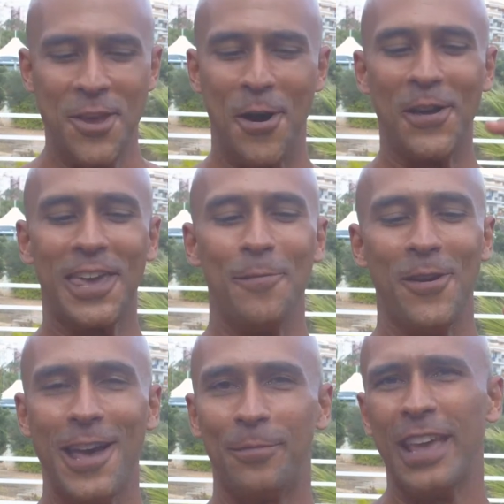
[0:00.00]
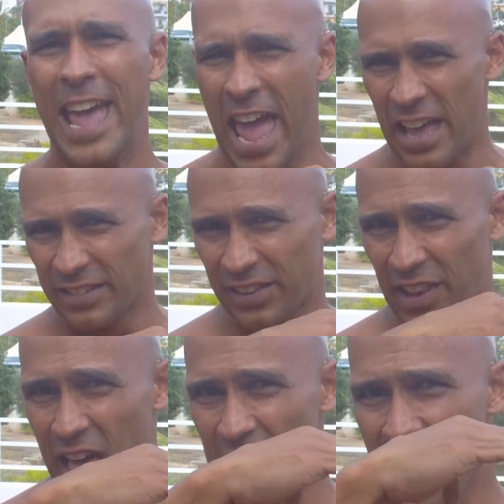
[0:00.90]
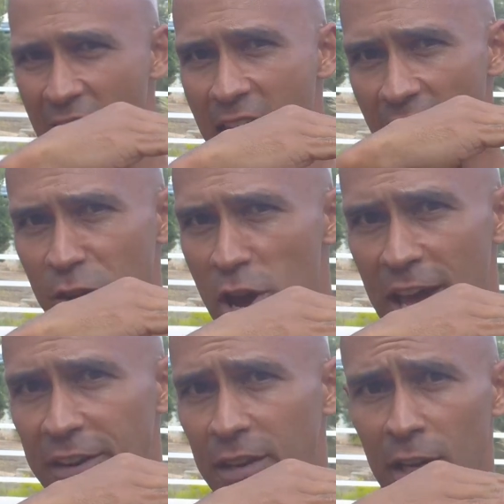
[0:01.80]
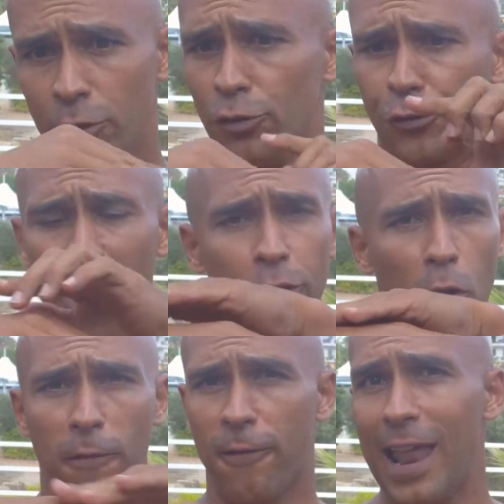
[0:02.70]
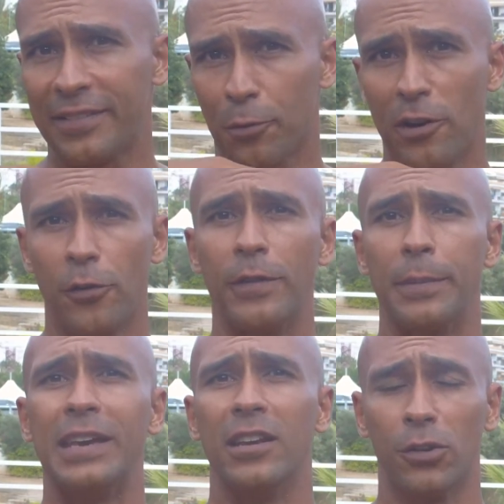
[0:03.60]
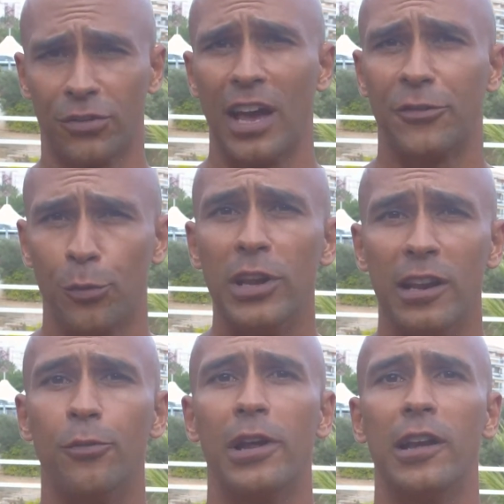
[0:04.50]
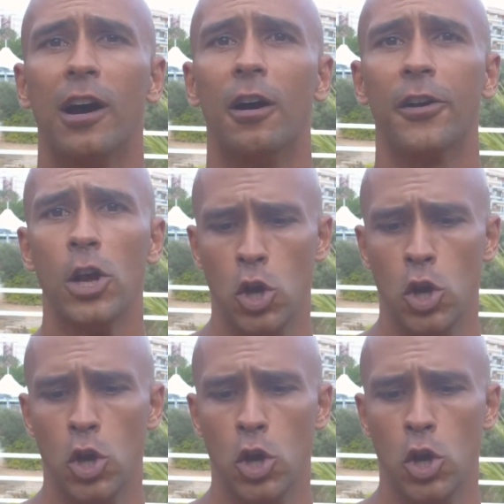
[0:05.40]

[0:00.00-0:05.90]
want to keep your hips slightly higher on your head. Don't try to go flat right from the beginning because that's really hard.